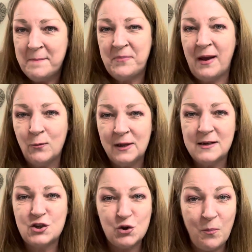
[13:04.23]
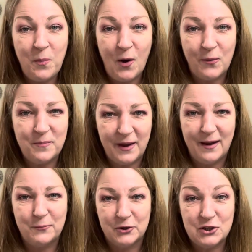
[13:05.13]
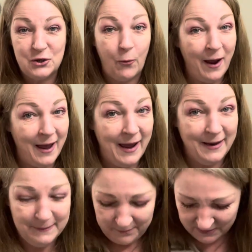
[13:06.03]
I will at some point be able to wear.